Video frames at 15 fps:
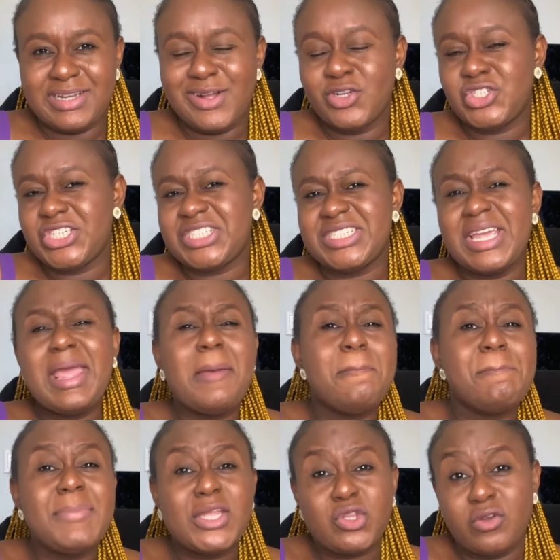I'll just share a
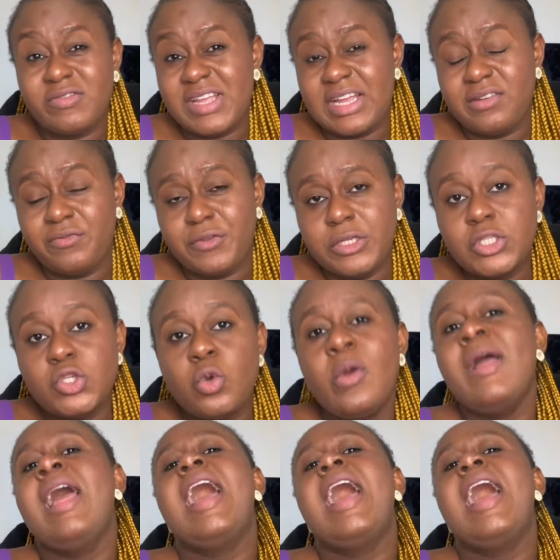bit of that video,